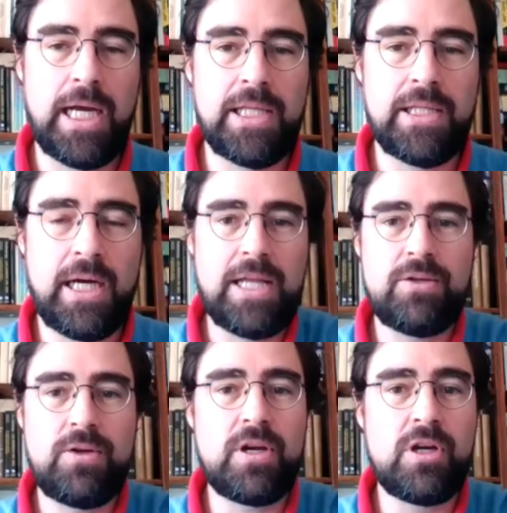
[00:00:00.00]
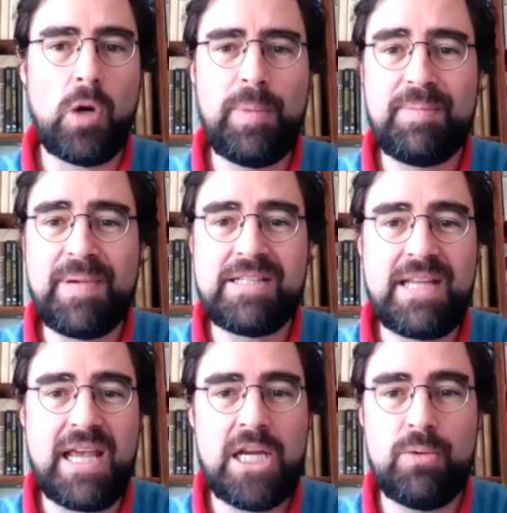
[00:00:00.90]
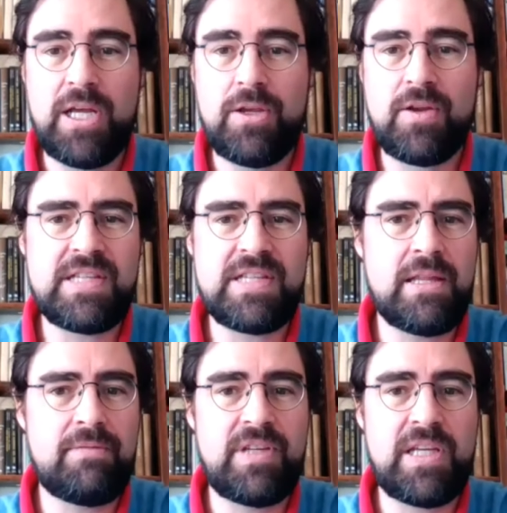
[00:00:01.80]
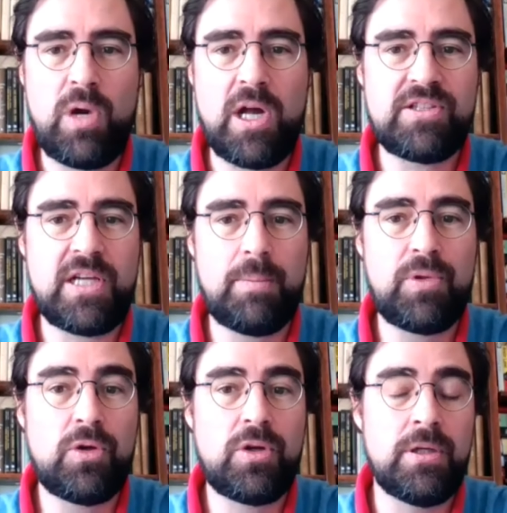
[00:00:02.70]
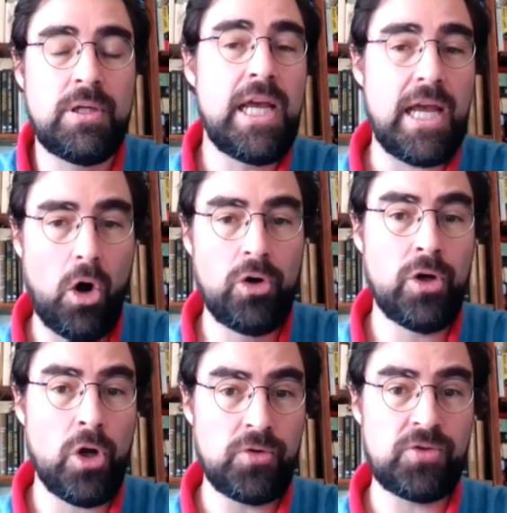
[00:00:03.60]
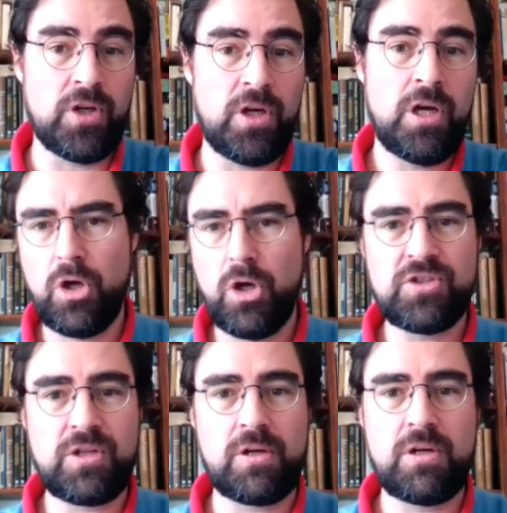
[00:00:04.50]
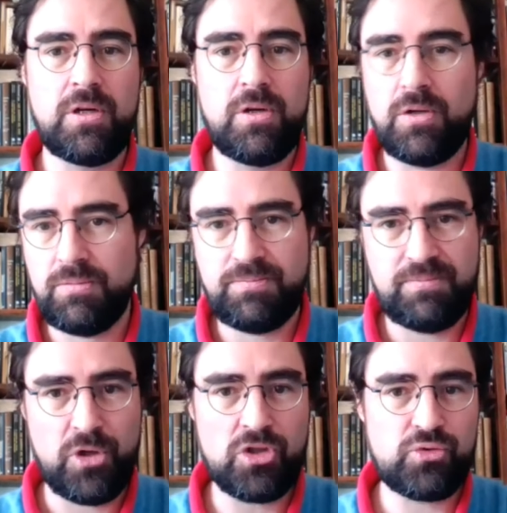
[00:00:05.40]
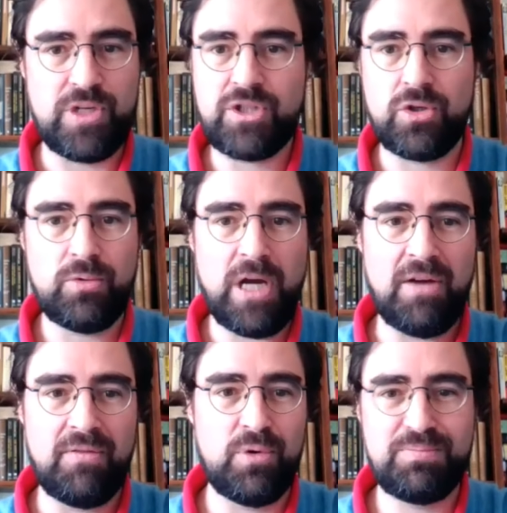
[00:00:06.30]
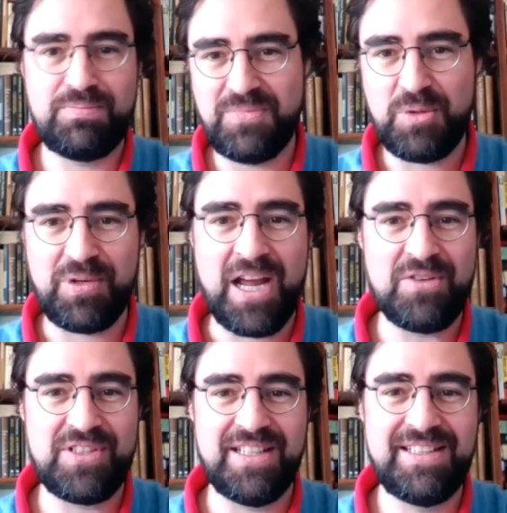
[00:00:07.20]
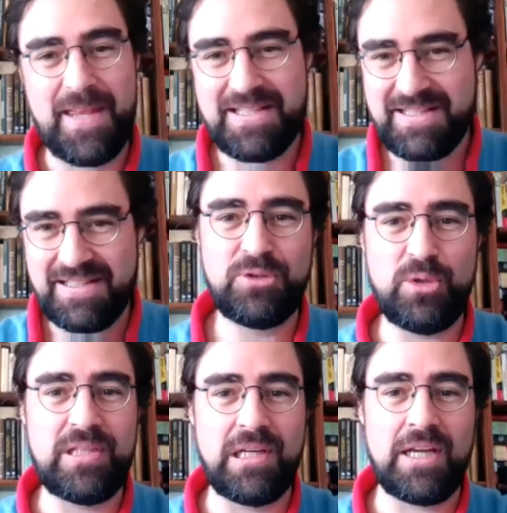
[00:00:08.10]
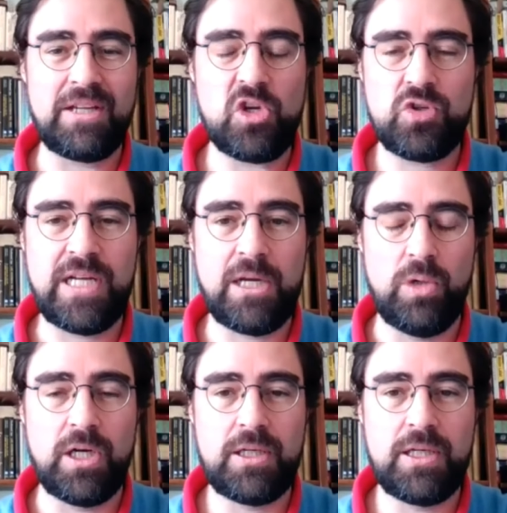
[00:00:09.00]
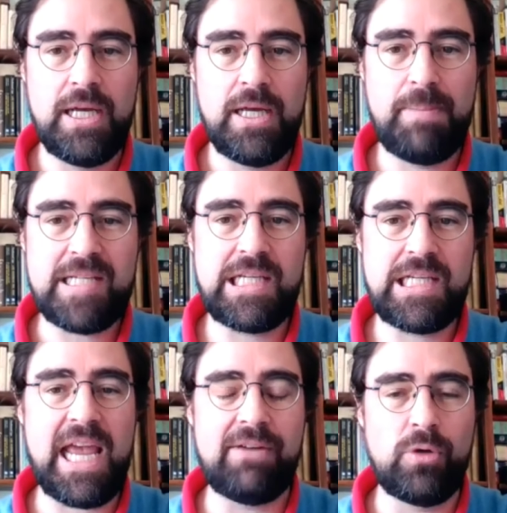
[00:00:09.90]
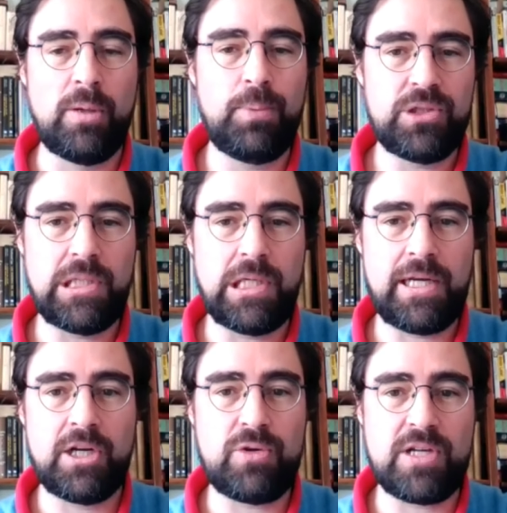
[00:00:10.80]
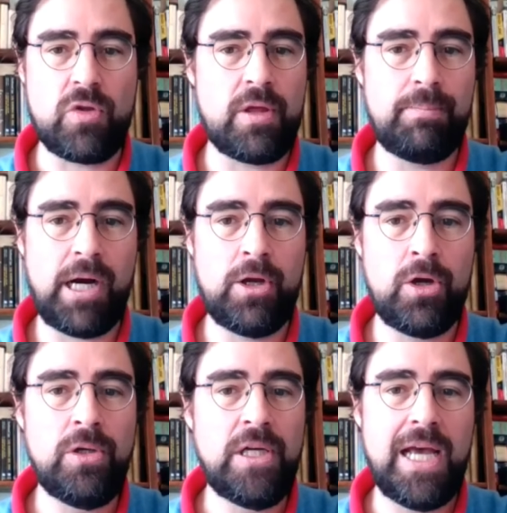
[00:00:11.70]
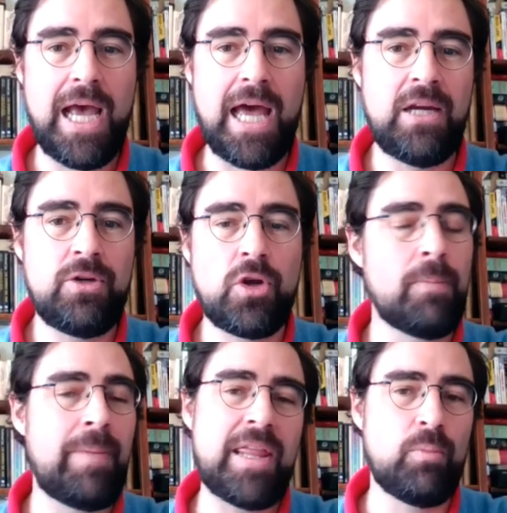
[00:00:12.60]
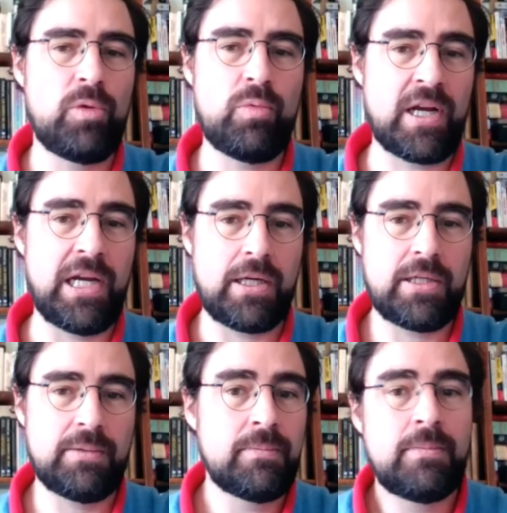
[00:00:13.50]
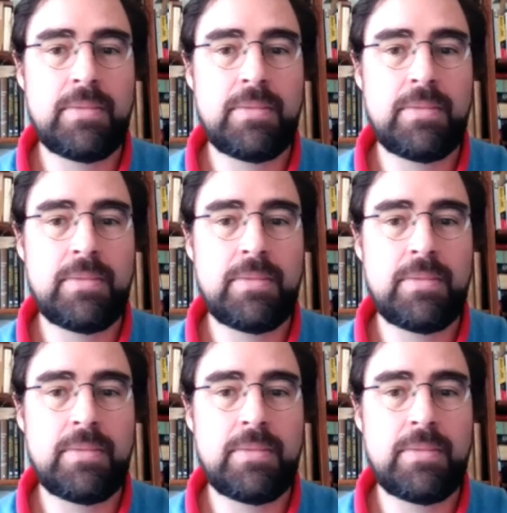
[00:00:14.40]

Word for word: and then you can copy paste it anywhere. You can send it via WhatsApp. You can on Nostr, Nostr or Nostrich or however you pronounce it. Yeah. This Twitter-like social network. Basically, everyone puts a Lightning address on their bio, and you can pay them with one click